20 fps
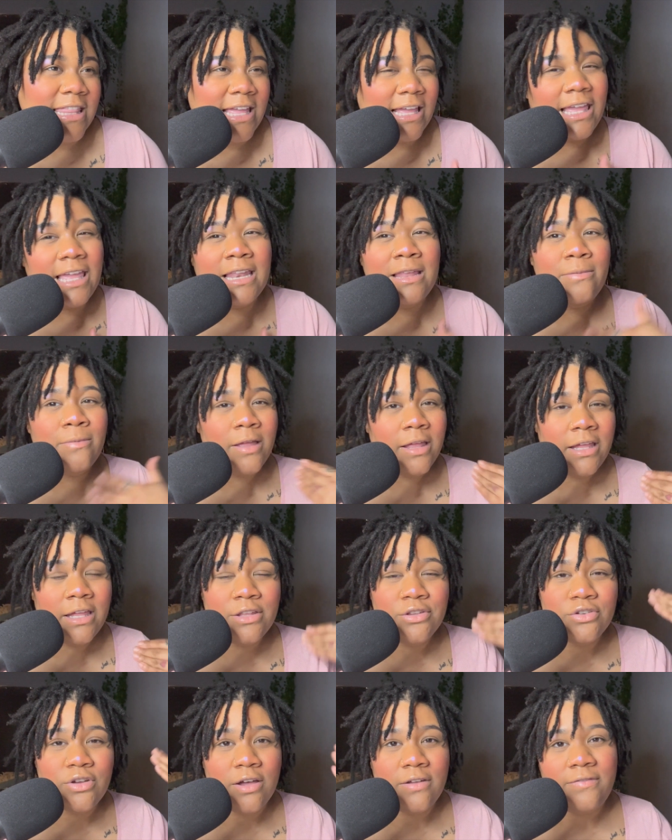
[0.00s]
Like, anybody can
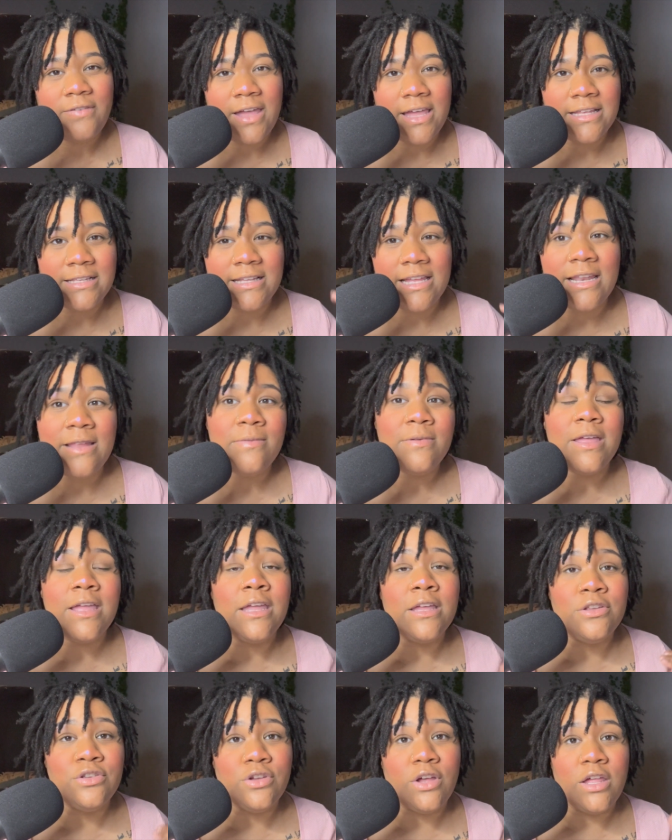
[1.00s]
draw a face, anybody
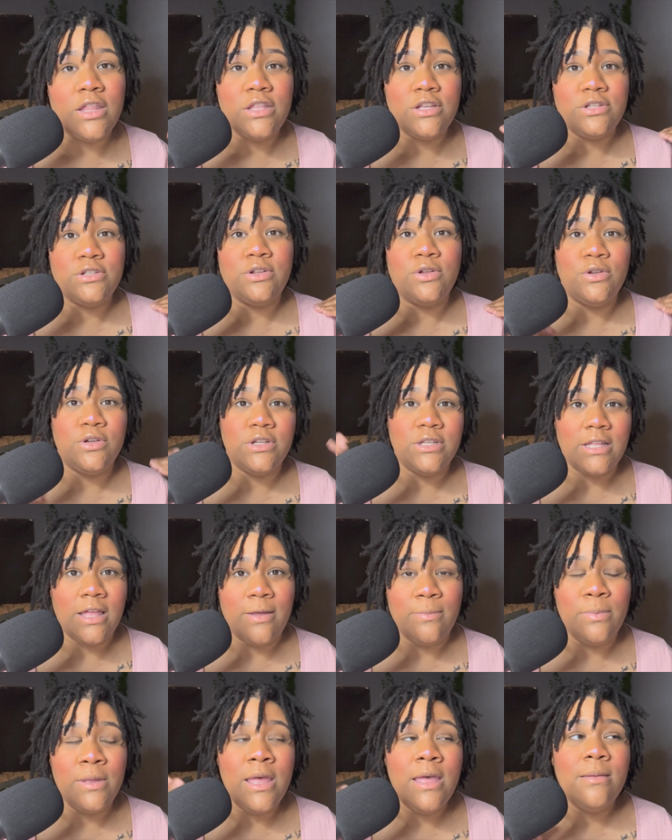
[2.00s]
can draw the shoulders
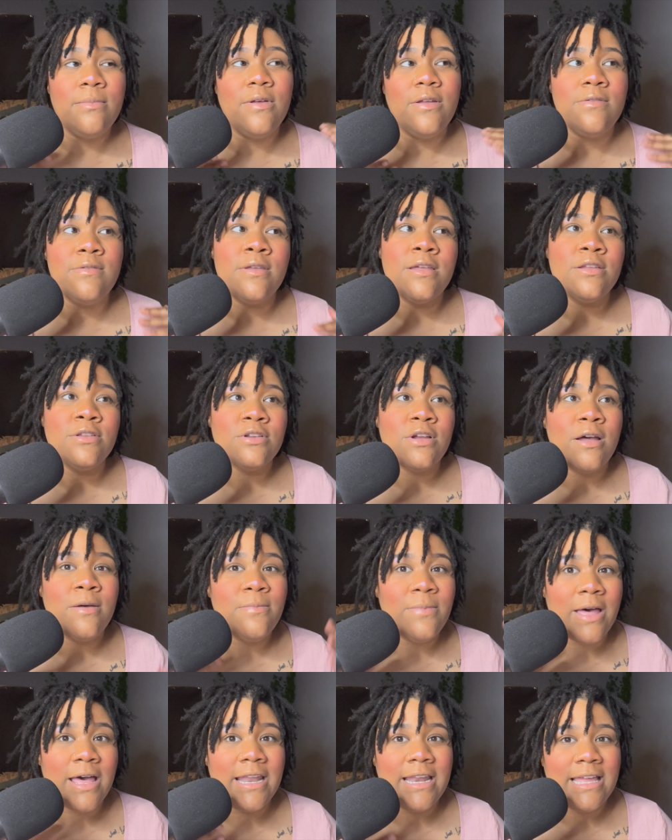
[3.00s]
up, but if you can draw a
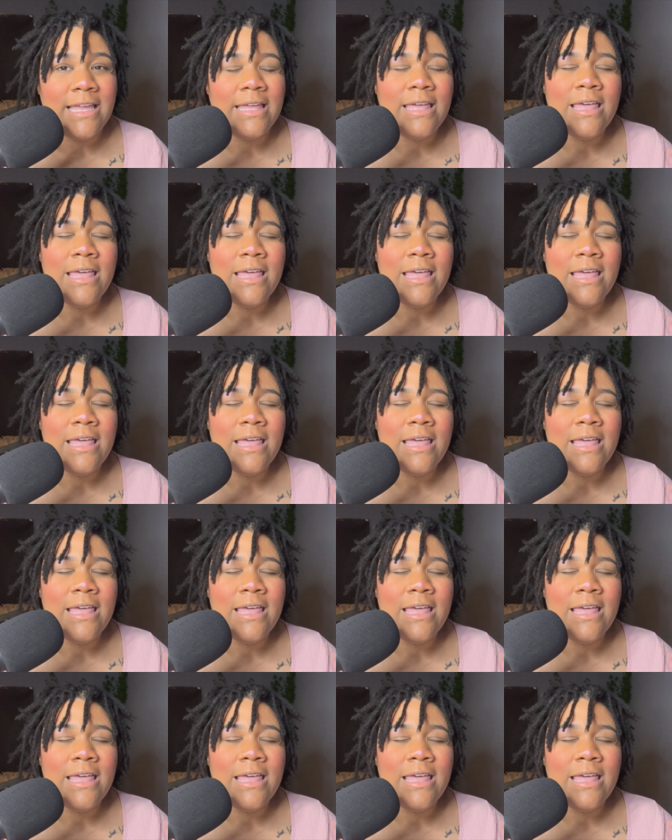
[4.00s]
body,